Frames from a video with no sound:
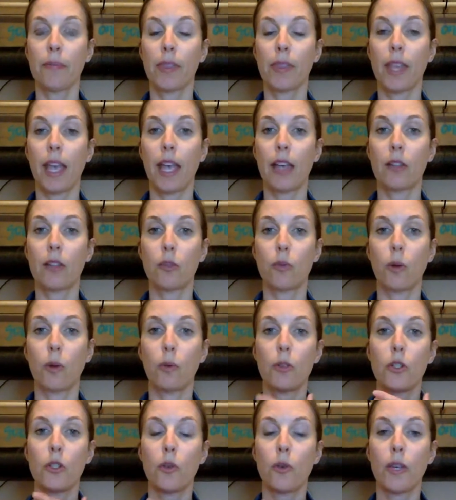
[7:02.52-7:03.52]
And what
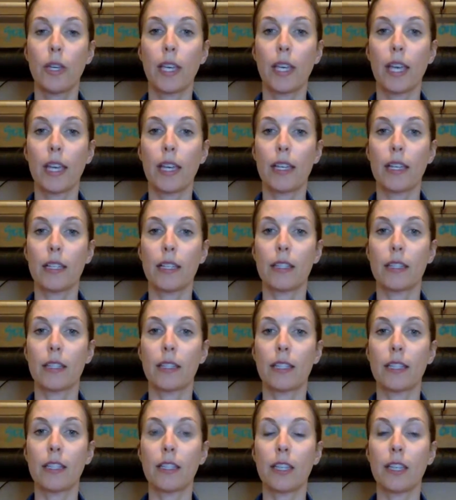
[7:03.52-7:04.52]
we're doing is,
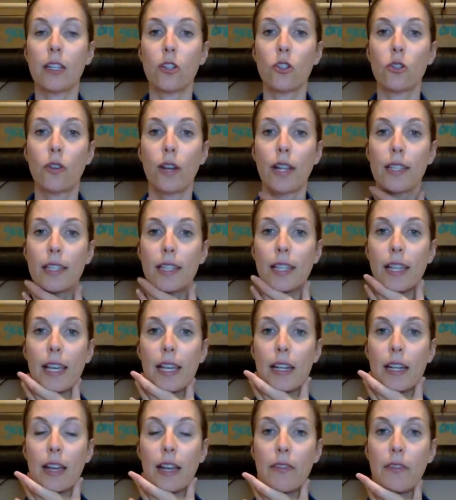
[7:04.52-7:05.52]
this can
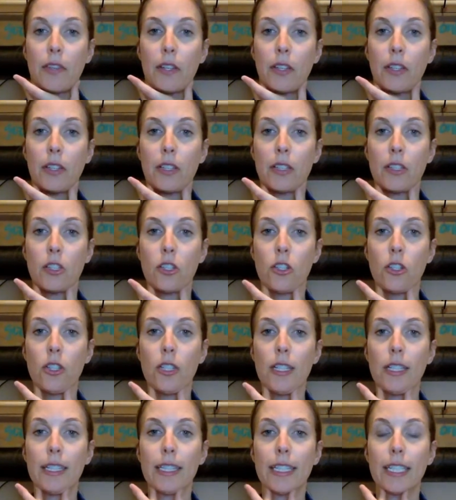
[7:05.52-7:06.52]
translate, I feel it's just
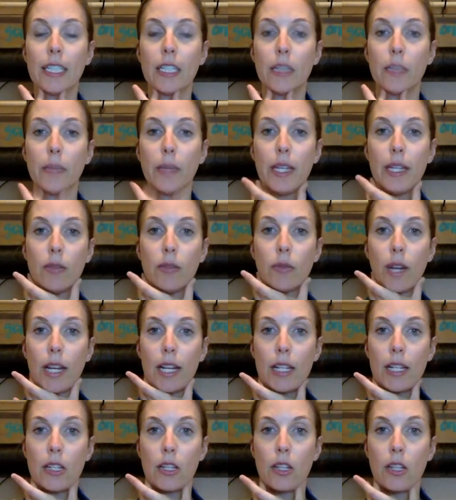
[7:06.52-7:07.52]
a little bit right
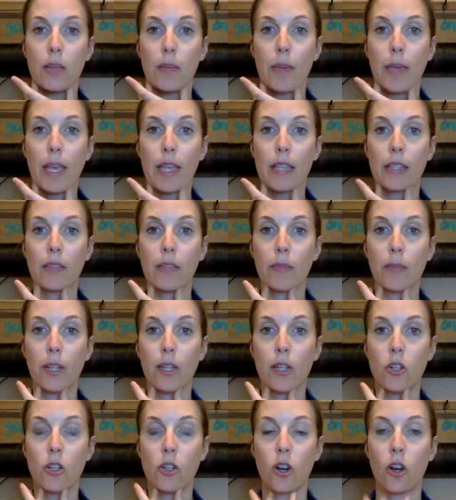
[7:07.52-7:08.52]
into the base of my
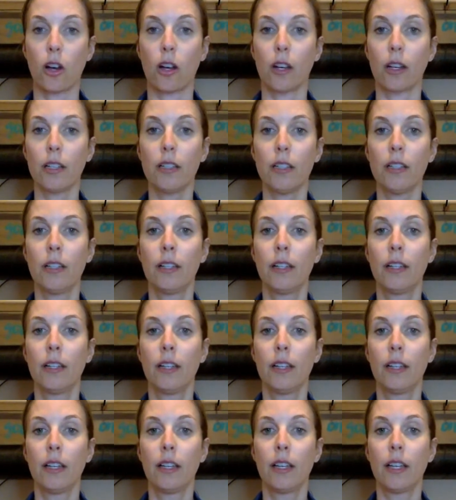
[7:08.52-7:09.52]
jaw.
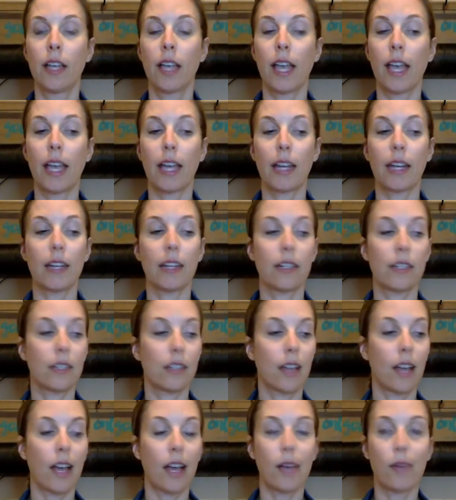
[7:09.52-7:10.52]
And
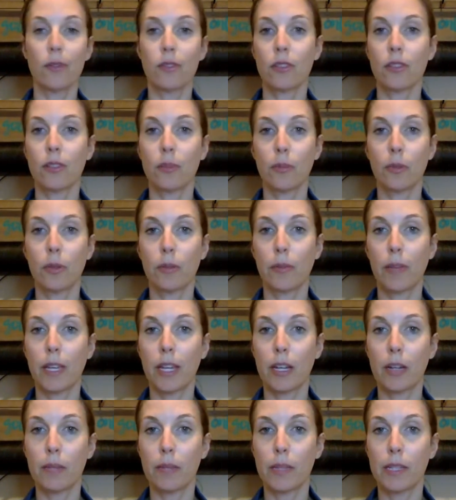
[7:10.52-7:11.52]
I was going to put my
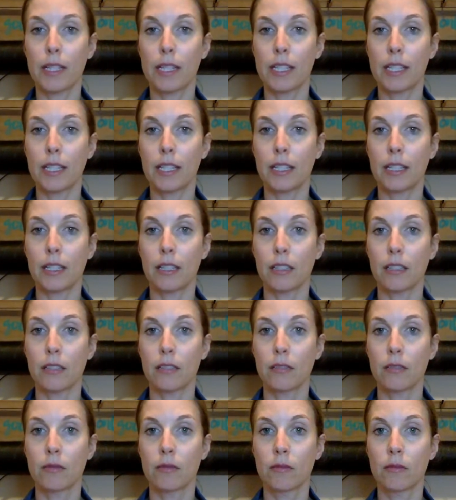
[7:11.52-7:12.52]
earbuds in
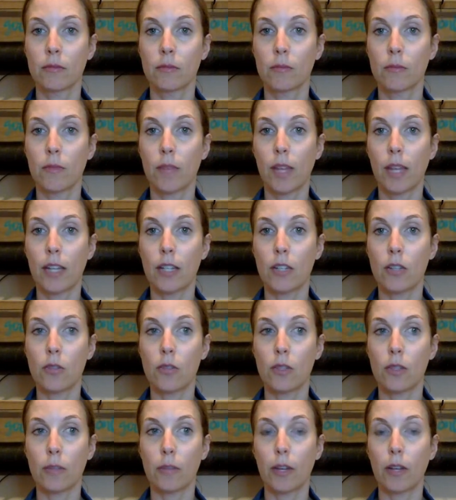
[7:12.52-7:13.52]
and use
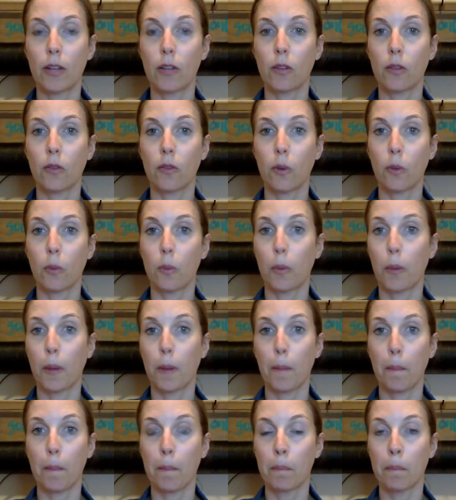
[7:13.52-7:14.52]
the microphone, but
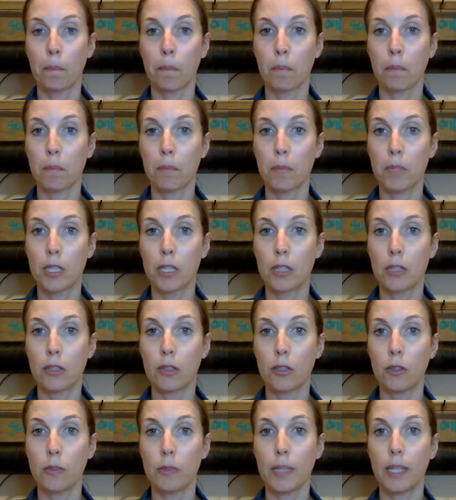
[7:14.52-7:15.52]
I'm still a
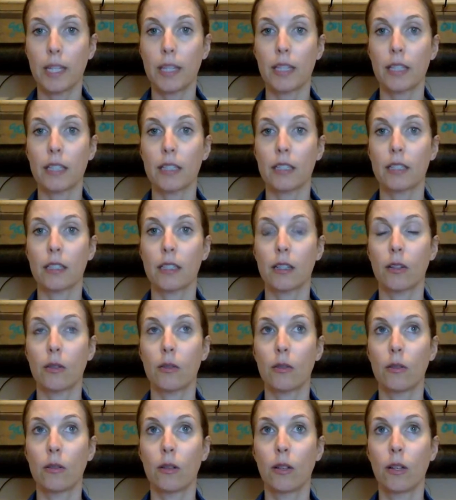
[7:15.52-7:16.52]
newbie at this, so
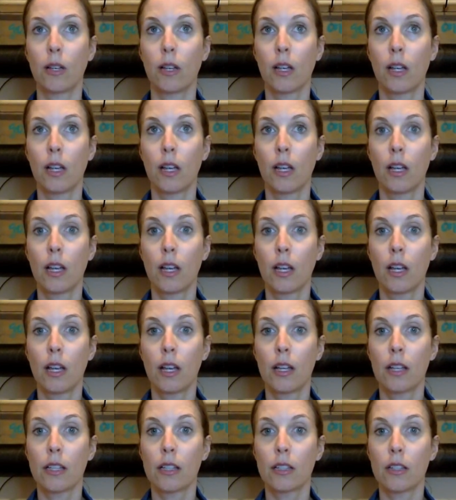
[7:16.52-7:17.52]

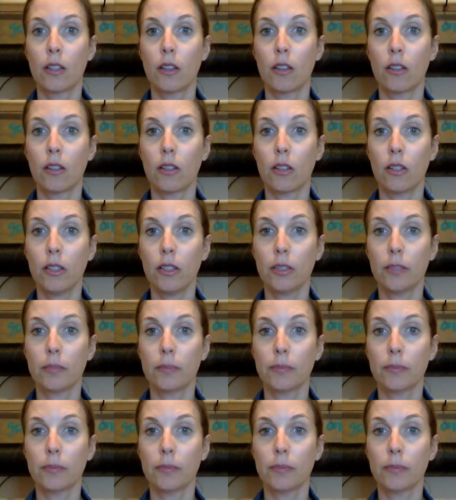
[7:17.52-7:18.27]
it's all good.